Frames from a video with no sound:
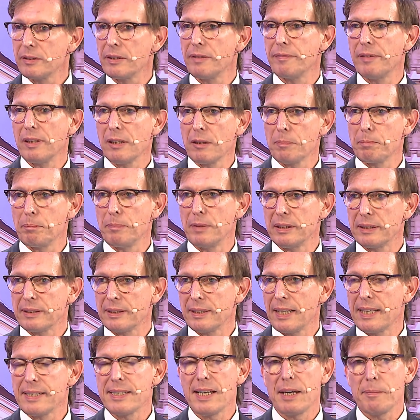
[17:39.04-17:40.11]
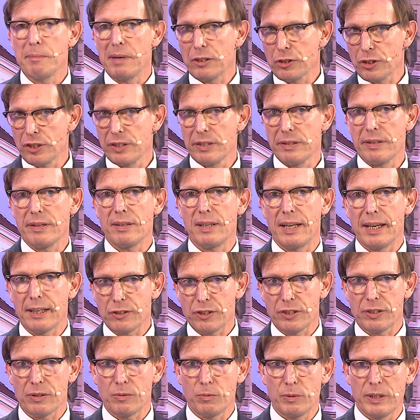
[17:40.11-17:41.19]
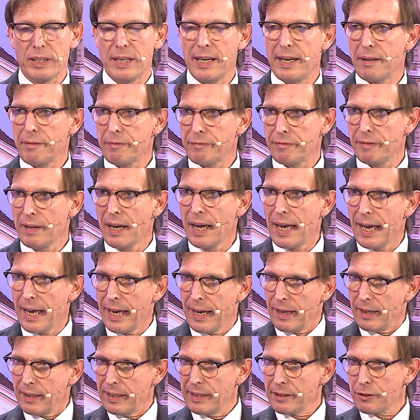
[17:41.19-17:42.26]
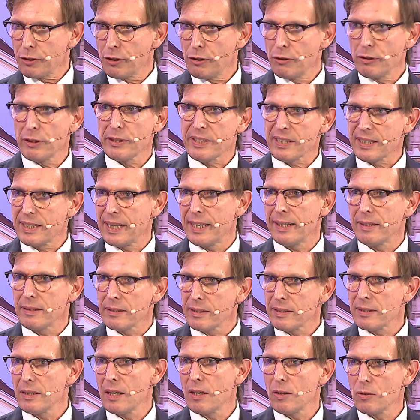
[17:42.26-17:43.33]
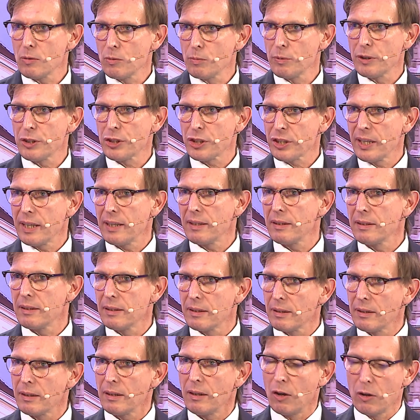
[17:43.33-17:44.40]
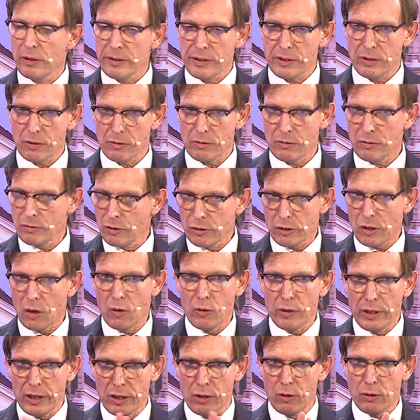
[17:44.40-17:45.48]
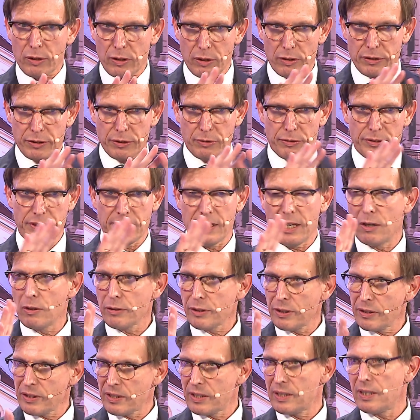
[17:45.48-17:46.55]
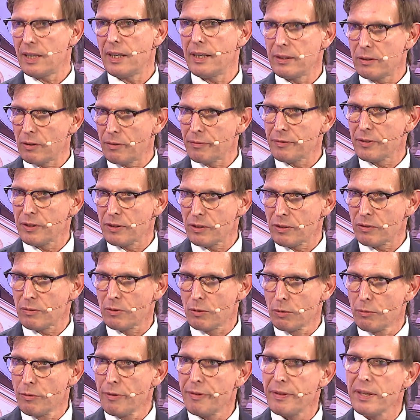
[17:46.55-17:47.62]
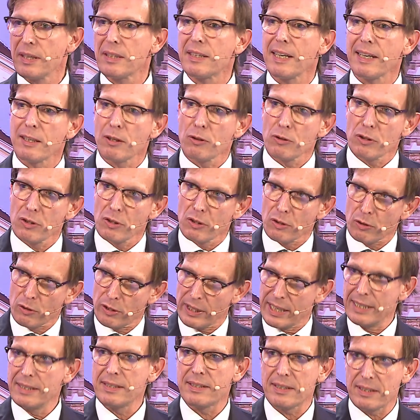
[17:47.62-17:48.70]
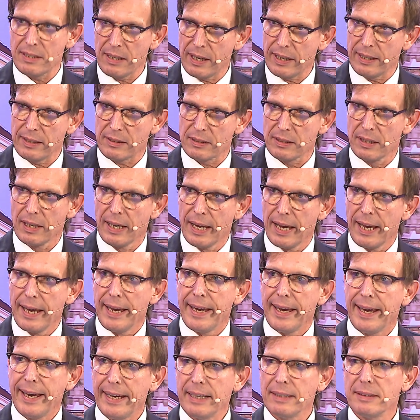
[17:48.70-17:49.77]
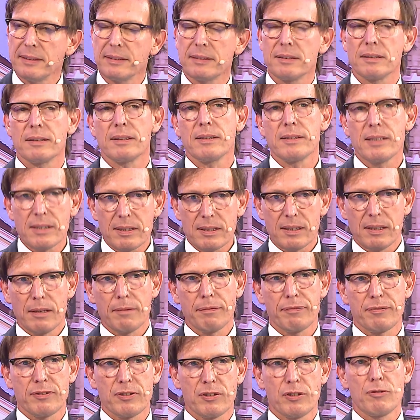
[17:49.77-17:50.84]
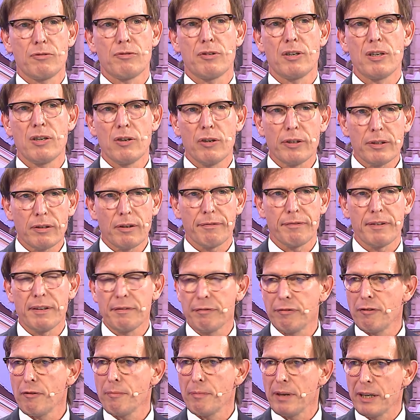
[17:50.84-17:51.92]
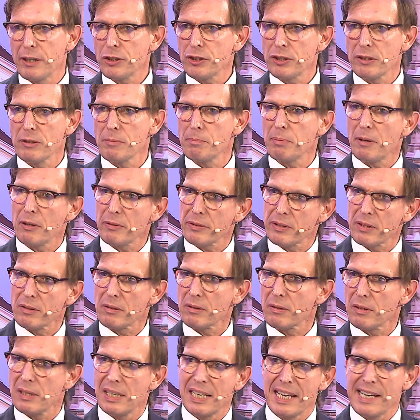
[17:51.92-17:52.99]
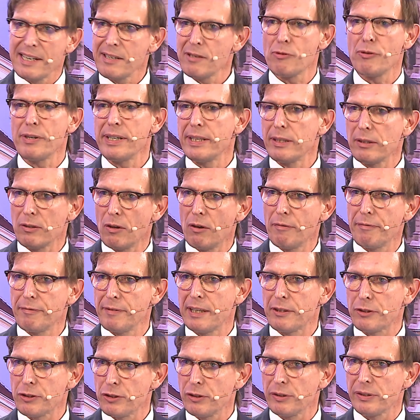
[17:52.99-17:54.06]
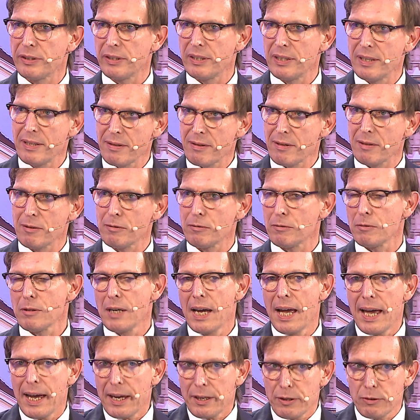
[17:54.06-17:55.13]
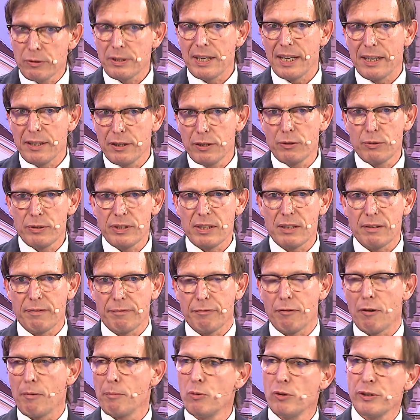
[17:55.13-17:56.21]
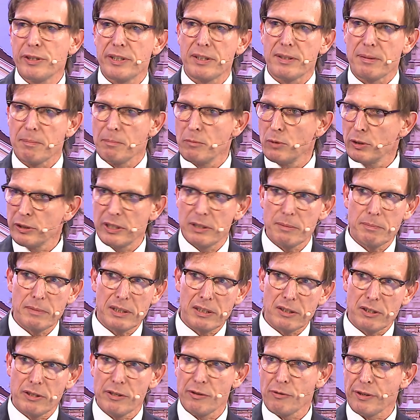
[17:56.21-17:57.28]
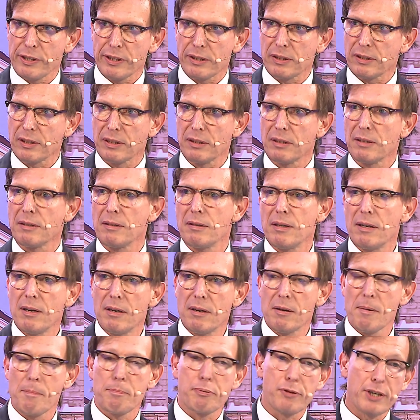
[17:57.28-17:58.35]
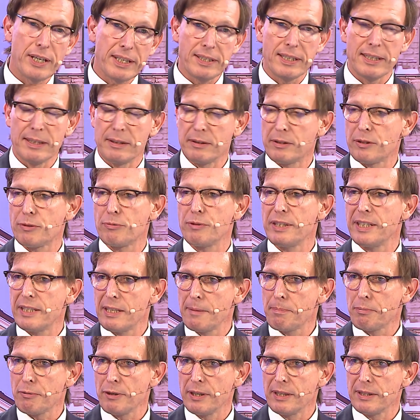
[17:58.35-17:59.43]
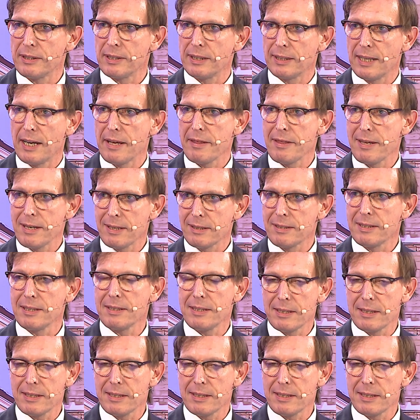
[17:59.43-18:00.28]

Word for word: development. As I mentioned in the lecture, we have intraoral scanners now which can also not only look onto the outer side of this tooth, they can look inside. And this gives you a lot of information about the layering of natural teeth, so you can use it for multi-material printing, 3D printing. I think this